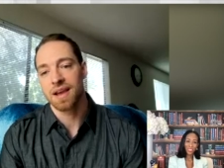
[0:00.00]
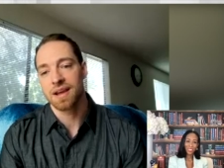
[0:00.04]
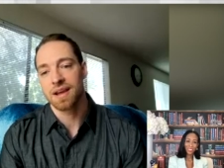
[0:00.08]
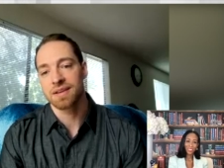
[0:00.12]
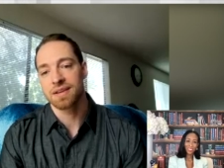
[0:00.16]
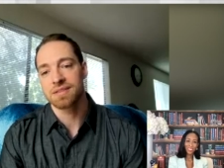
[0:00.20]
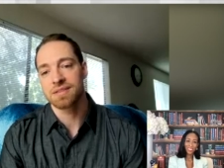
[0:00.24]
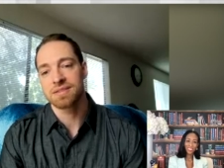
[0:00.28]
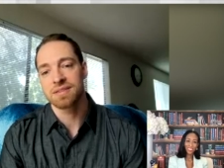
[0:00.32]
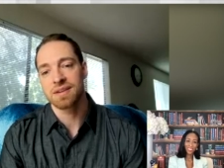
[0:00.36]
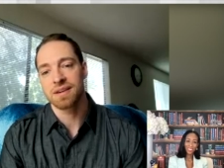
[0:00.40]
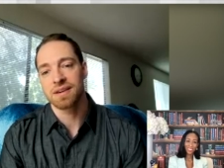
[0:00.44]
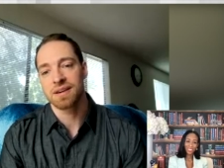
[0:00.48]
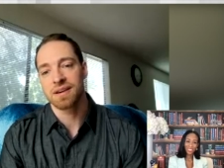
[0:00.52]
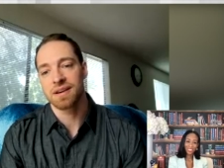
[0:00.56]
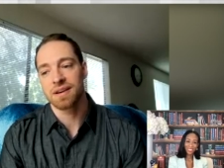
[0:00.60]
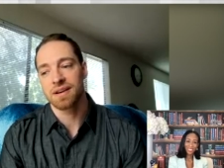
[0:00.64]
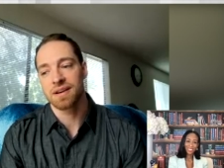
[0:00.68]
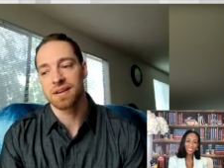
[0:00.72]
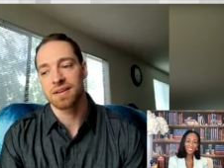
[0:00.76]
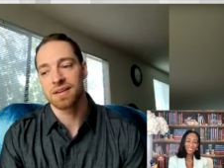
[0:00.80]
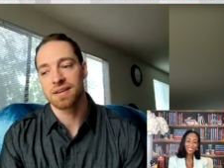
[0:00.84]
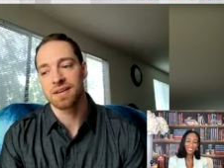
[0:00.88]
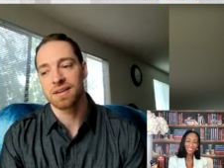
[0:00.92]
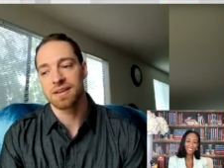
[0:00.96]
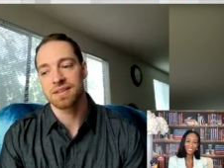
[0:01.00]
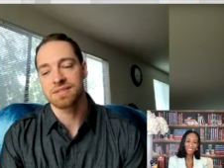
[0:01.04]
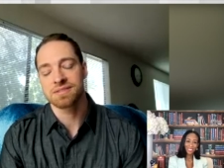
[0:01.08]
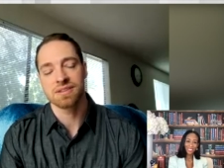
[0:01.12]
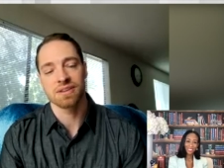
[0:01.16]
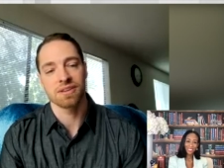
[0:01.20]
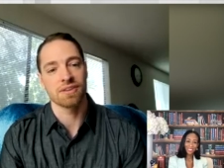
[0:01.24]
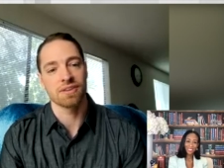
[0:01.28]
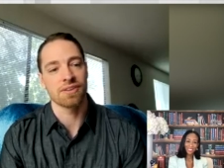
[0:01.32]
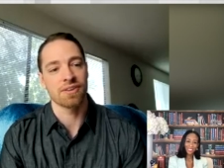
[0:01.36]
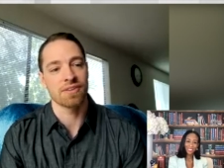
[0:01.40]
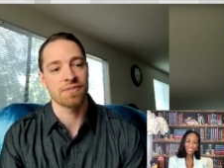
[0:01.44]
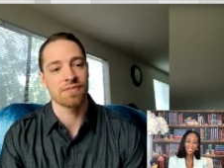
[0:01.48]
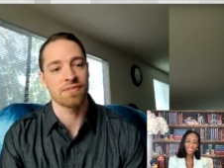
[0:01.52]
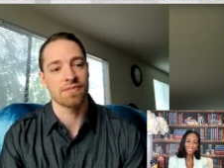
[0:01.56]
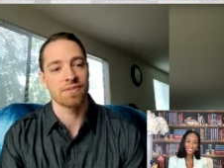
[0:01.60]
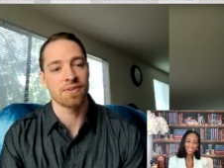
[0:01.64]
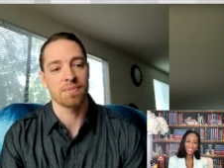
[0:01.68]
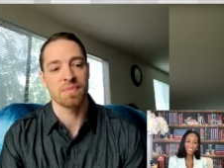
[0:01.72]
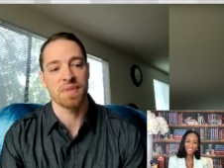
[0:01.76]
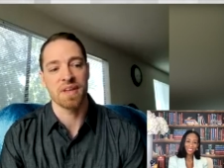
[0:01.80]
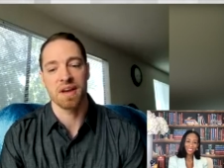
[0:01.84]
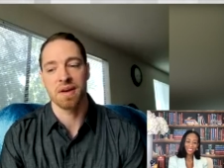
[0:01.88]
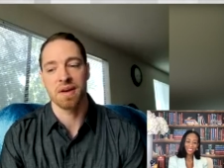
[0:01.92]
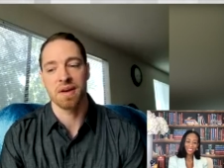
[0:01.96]
and uh, and to learn
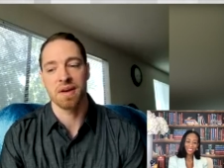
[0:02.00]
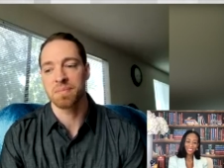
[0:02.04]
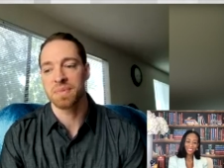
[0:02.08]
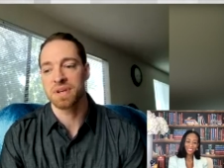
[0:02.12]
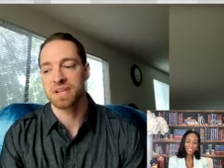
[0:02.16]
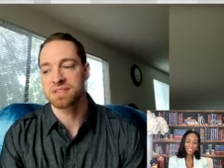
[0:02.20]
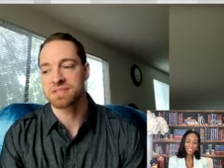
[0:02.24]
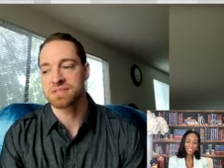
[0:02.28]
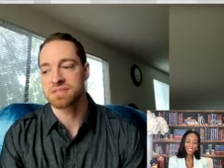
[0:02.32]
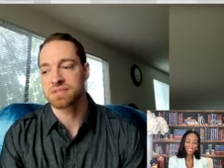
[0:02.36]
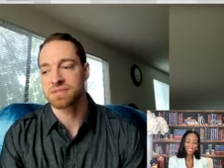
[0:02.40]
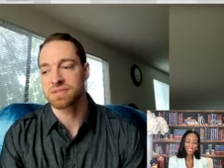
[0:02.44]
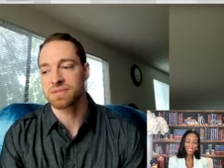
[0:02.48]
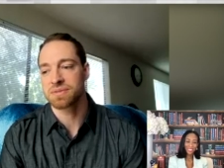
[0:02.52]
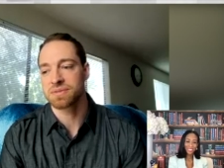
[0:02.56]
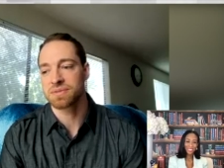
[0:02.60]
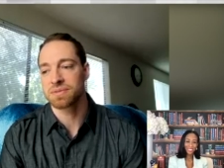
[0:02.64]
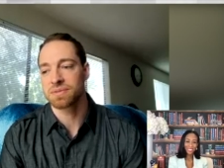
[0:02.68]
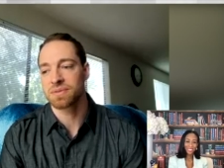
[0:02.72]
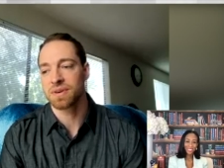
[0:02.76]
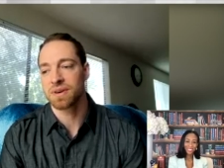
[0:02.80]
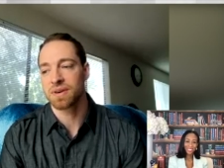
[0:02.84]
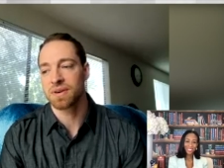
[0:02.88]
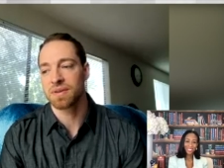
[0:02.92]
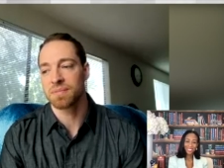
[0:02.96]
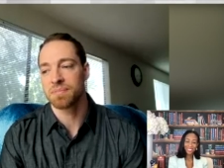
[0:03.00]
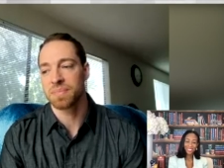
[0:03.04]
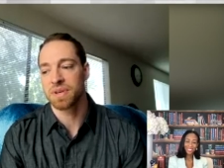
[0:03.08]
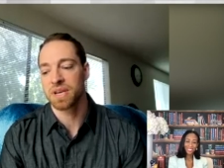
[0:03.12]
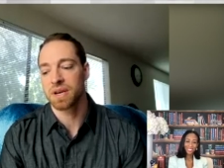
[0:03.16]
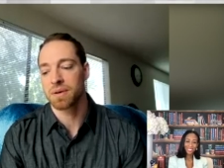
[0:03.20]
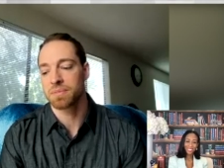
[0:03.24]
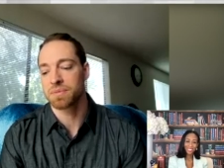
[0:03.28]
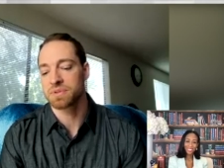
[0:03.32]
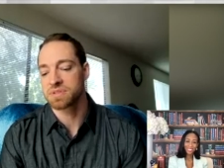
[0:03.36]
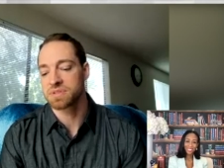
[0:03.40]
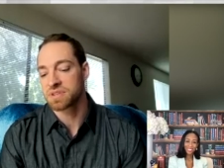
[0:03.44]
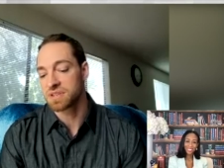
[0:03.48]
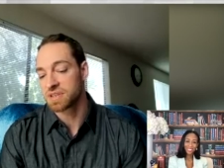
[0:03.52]
from them and to uh, be able to